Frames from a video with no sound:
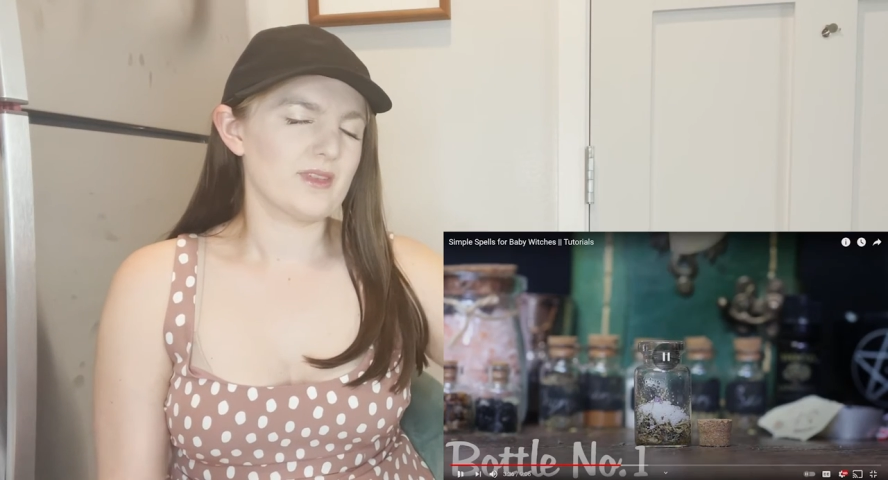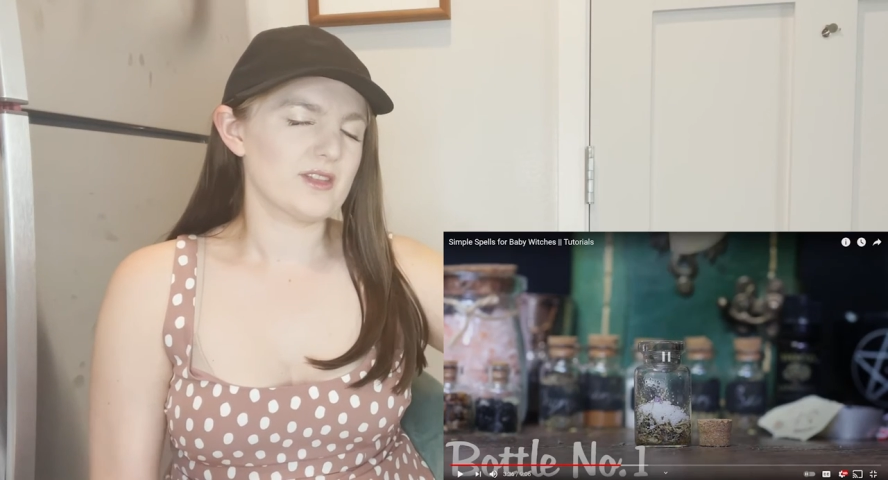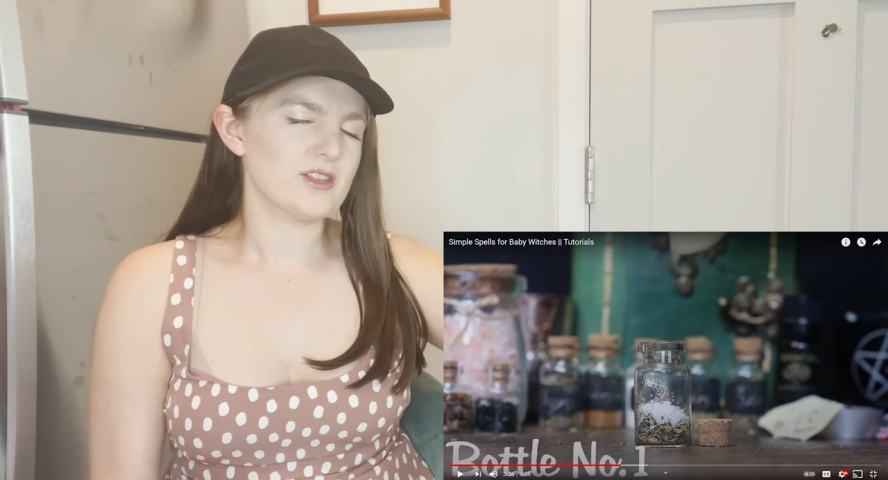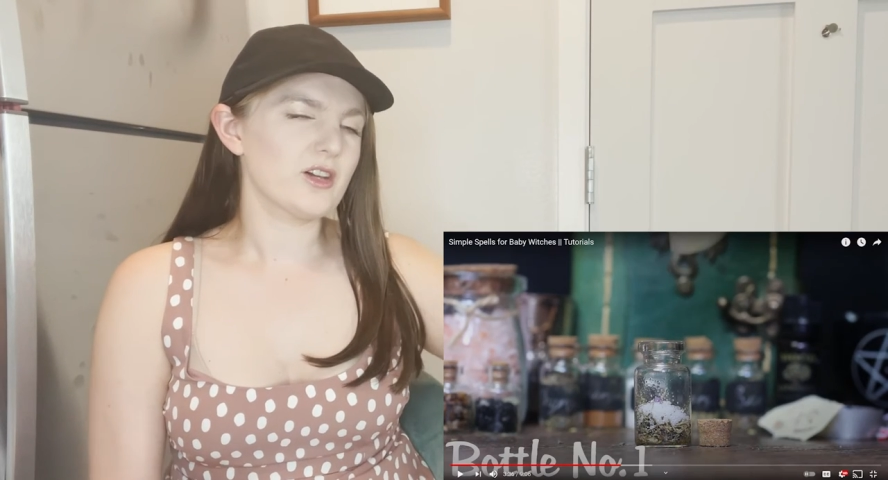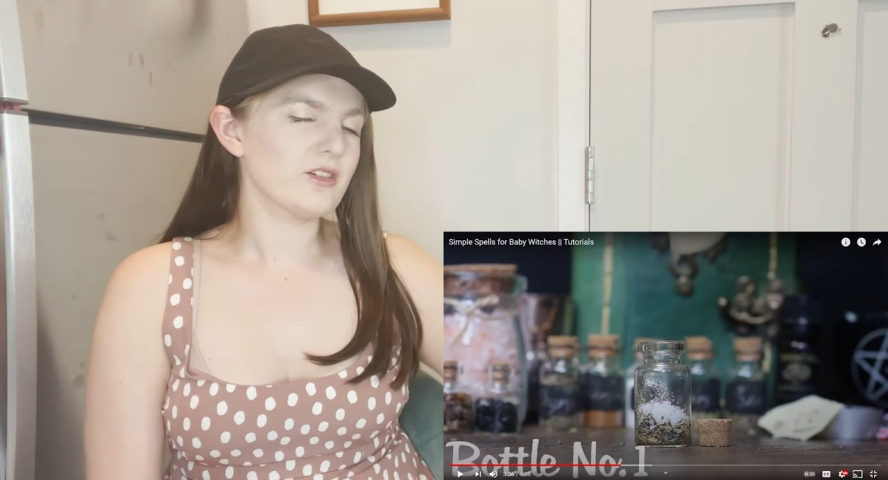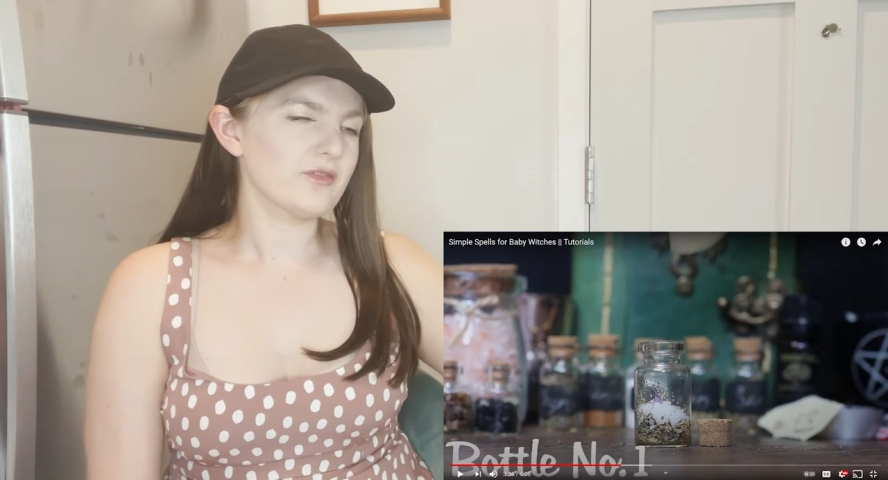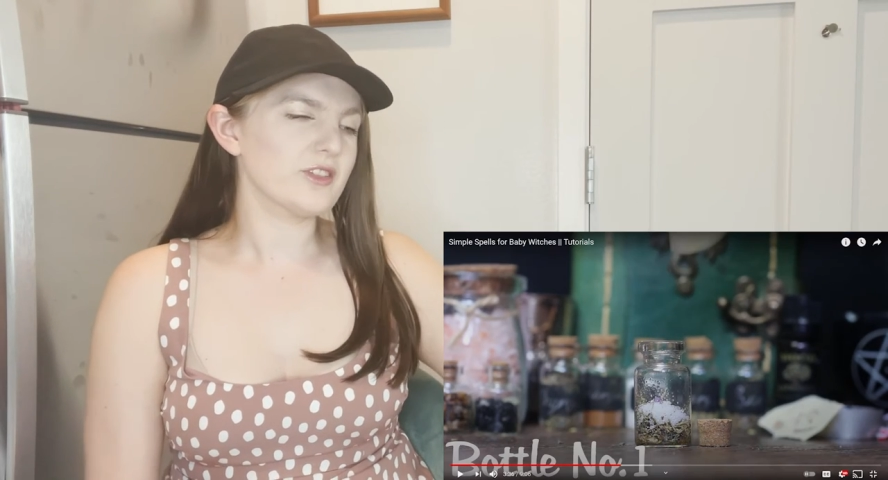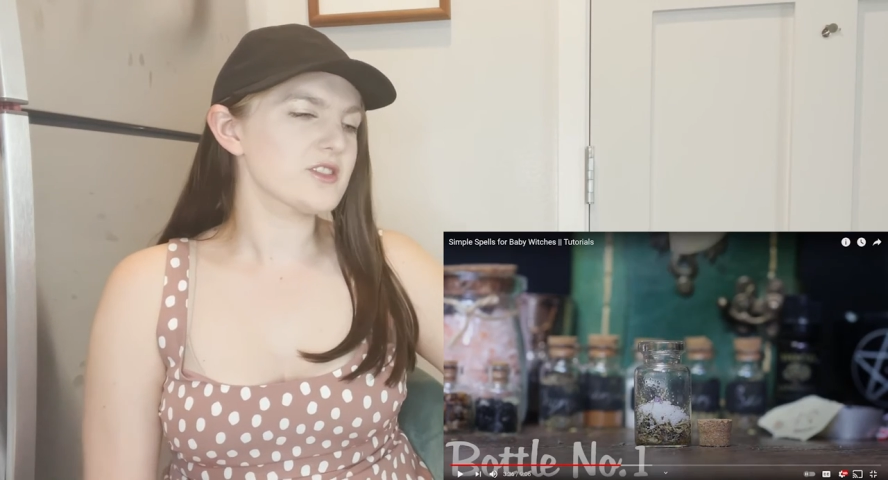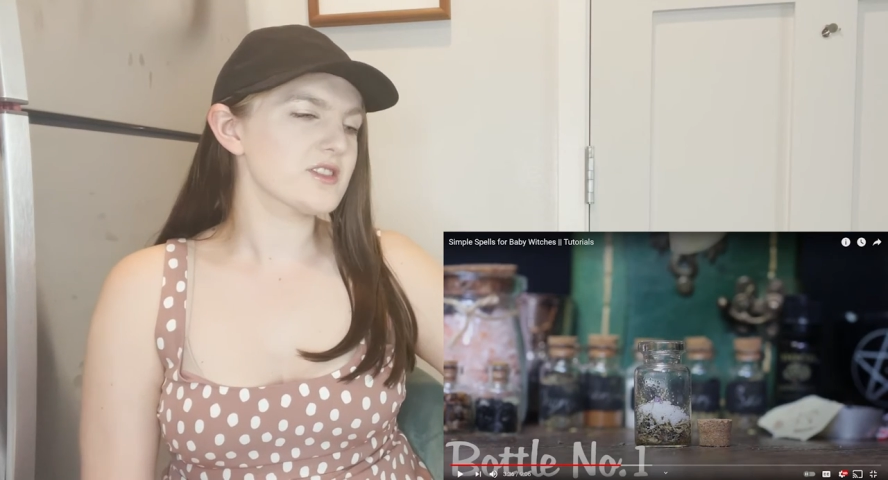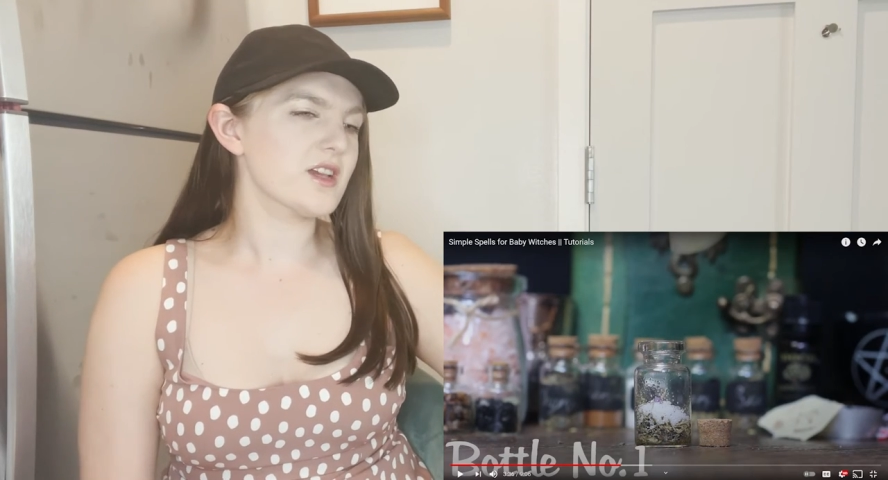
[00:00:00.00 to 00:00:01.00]
So
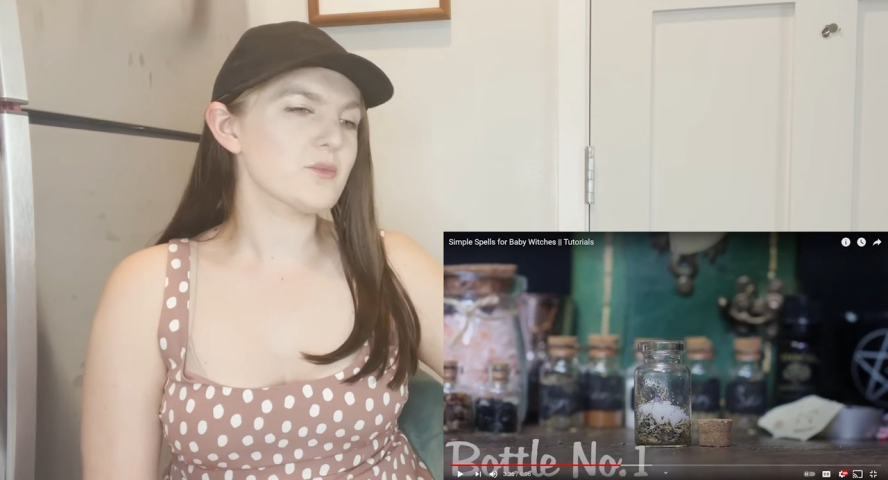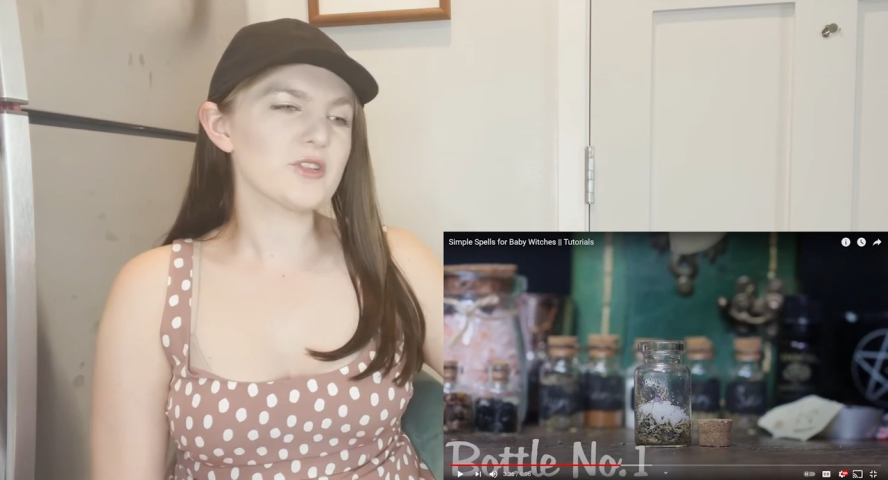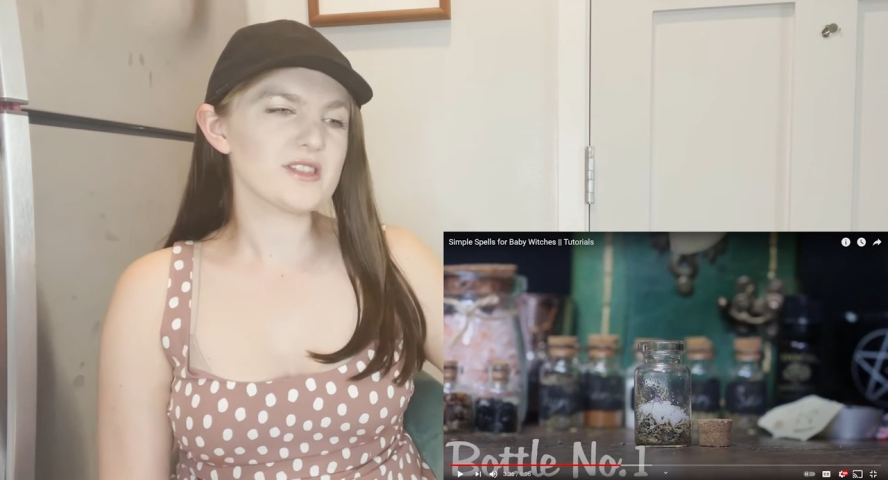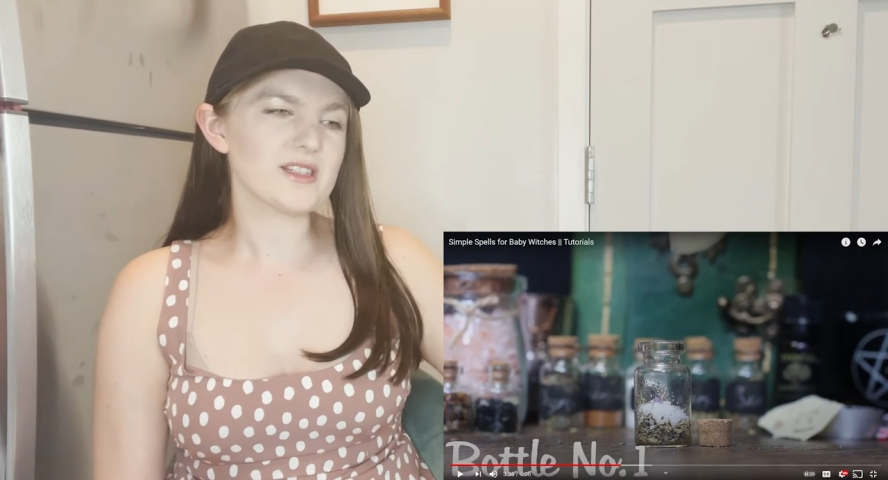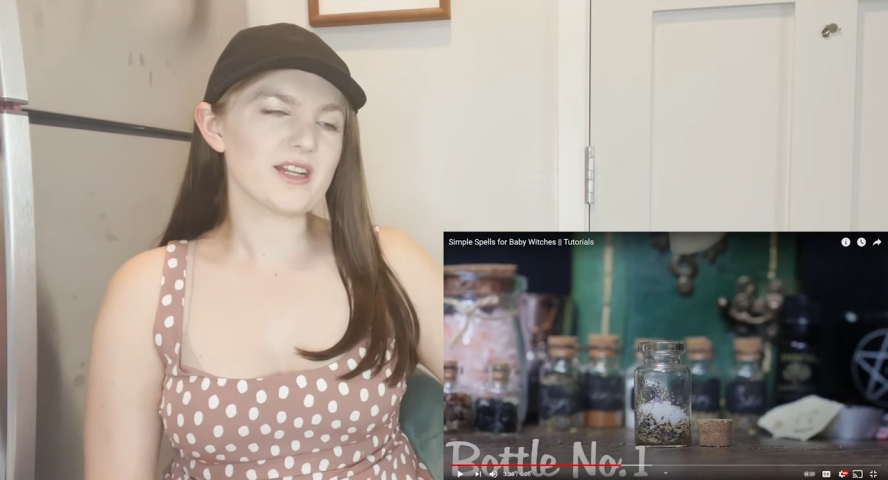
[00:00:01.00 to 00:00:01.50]
for some reason